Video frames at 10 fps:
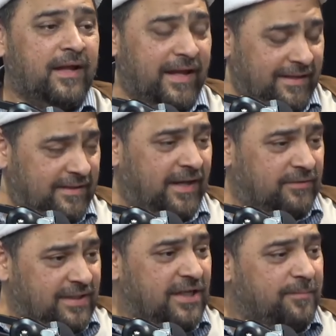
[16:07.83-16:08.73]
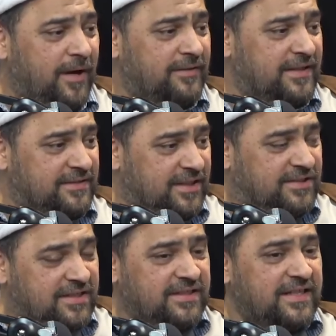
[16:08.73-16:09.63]
and now think about it.
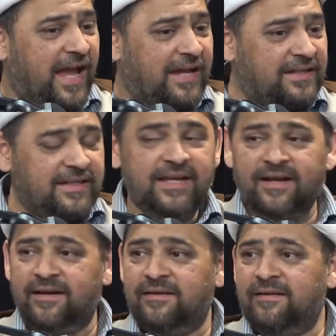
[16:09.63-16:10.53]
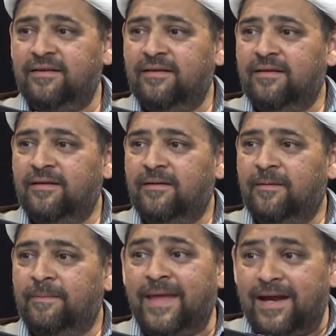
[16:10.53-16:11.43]
This is the idea
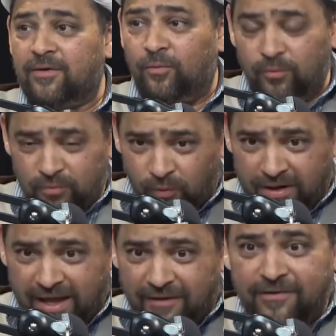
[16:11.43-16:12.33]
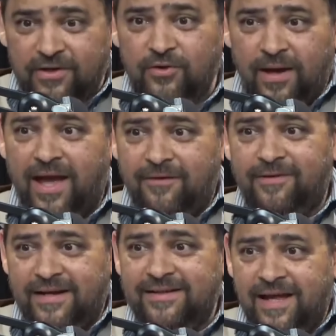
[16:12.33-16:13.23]
that whatever you have
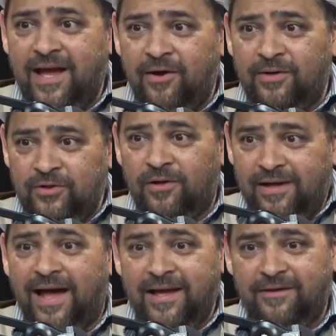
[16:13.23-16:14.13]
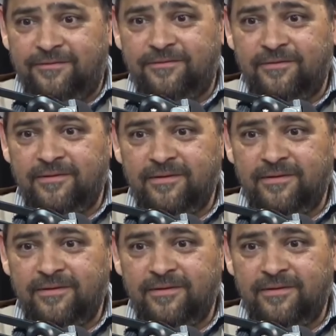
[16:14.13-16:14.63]
right now in your life,